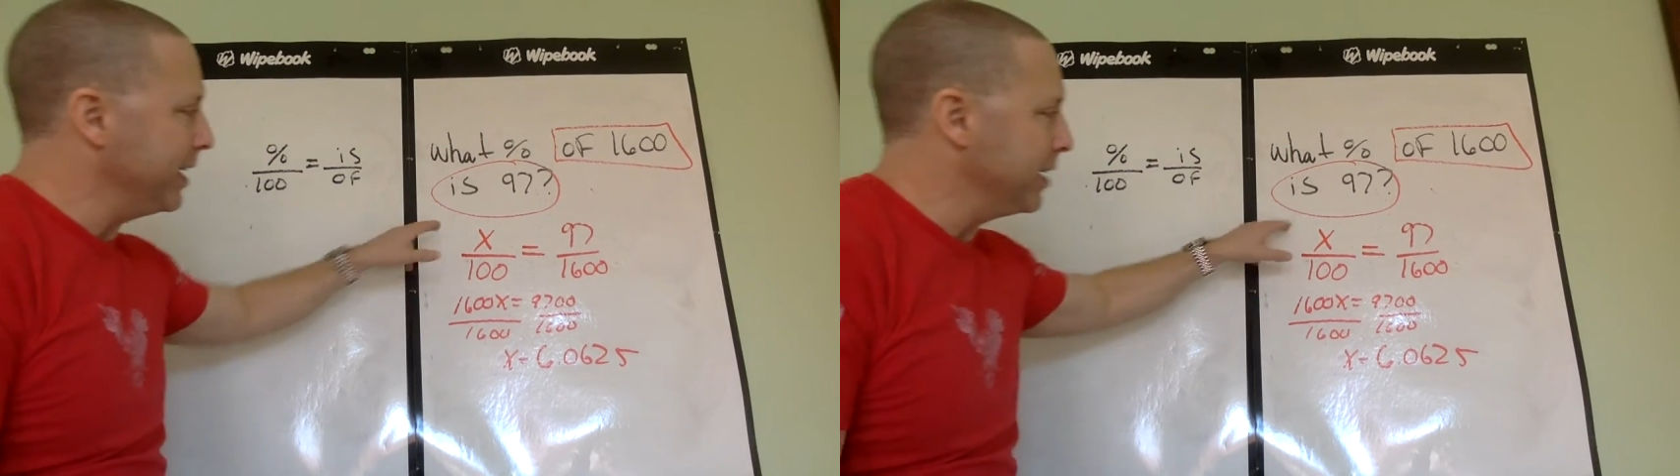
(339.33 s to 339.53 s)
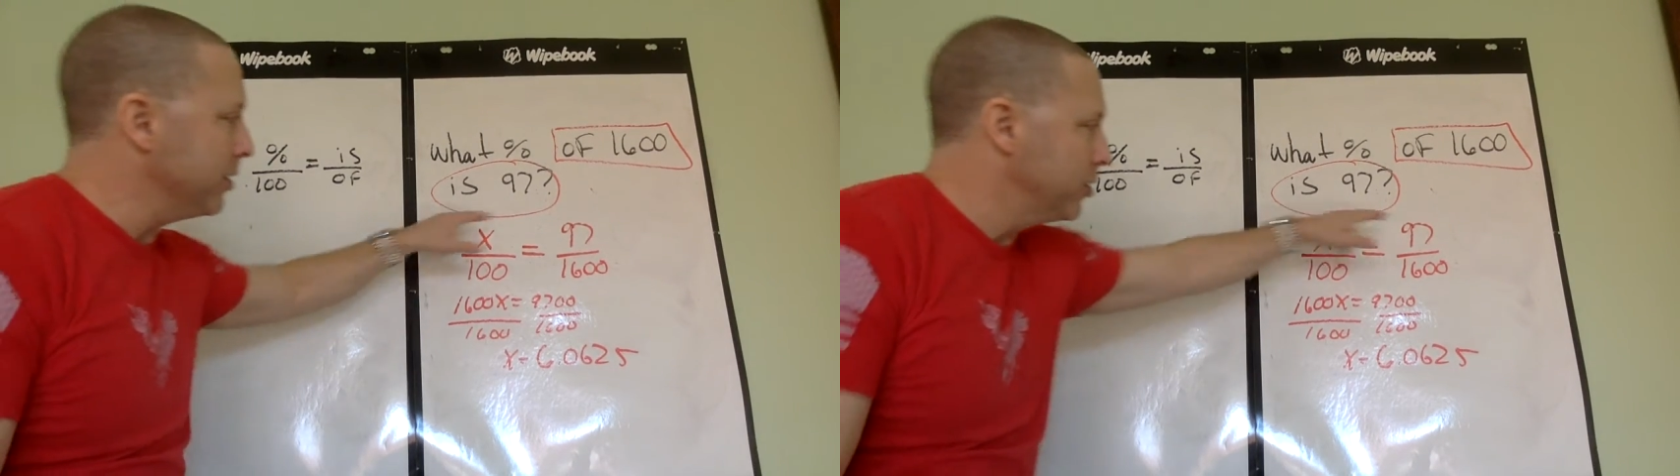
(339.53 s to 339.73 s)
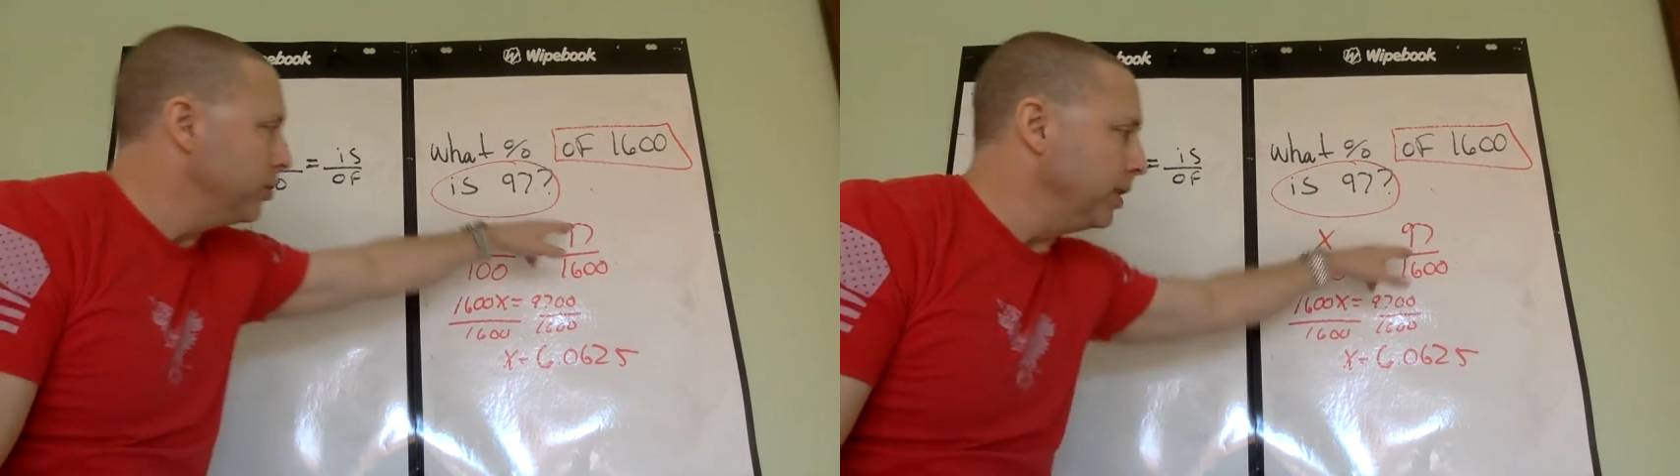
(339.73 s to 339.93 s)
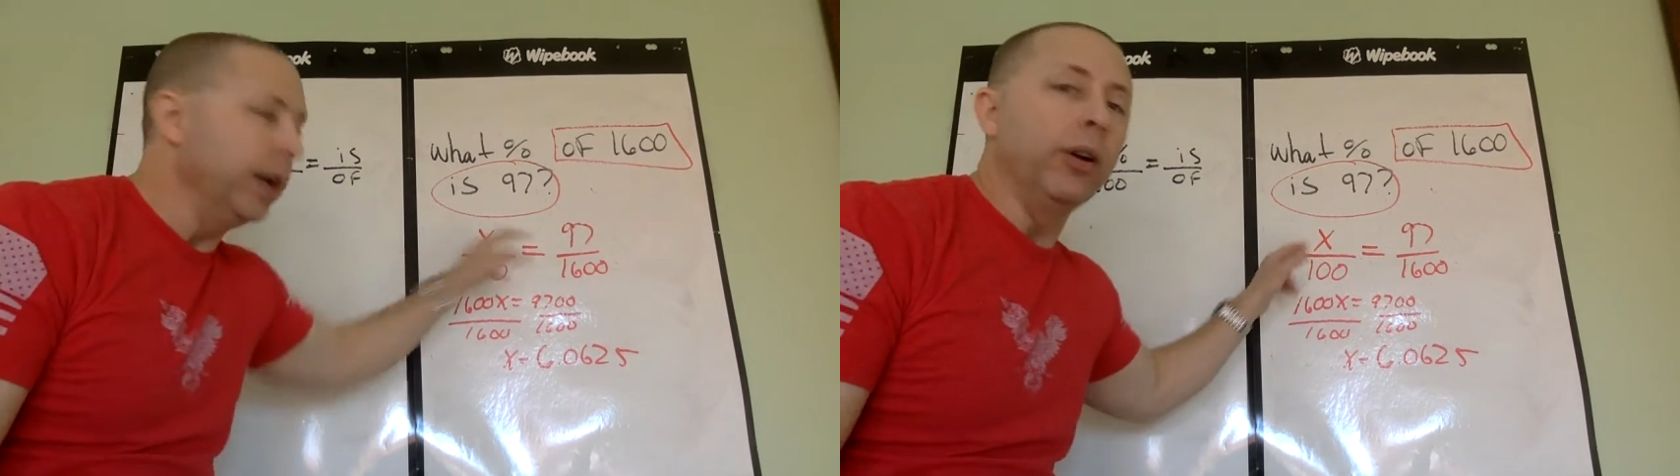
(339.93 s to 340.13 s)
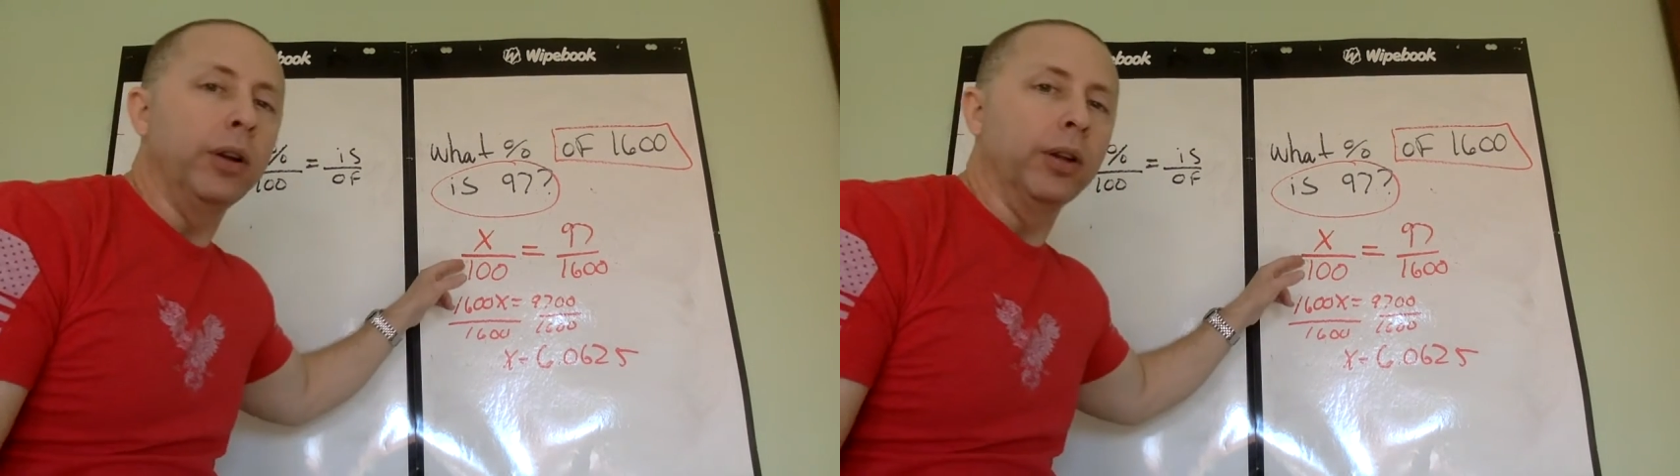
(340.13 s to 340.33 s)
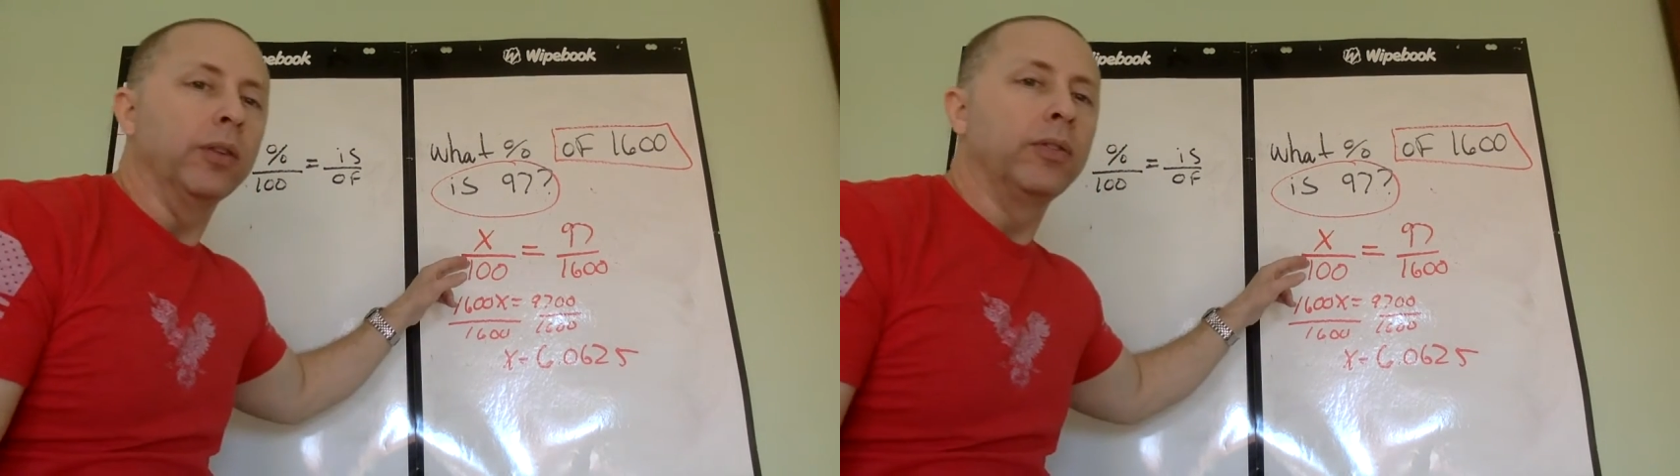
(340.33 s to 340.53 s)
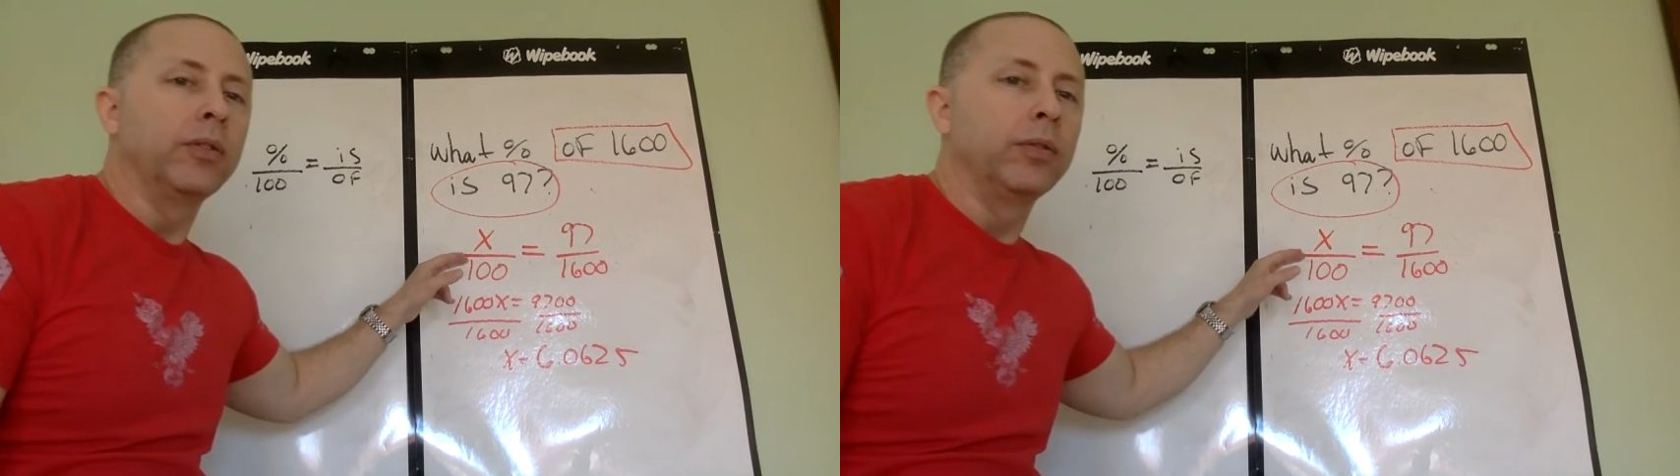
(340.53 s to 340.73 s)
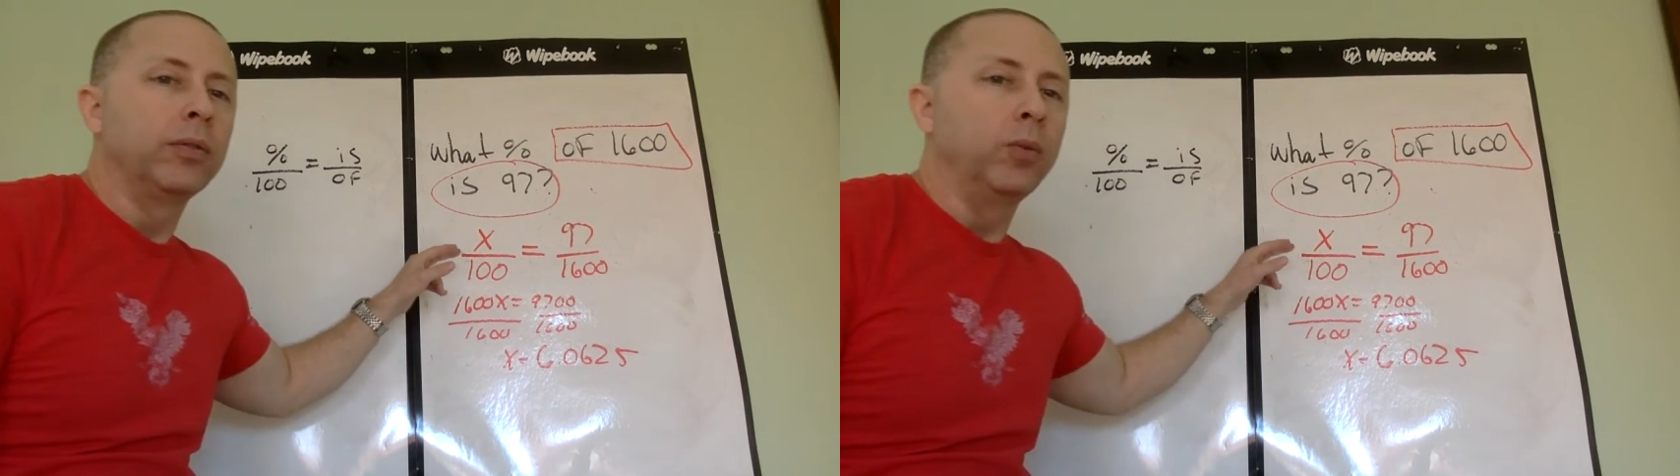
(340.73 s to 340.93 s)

into the areas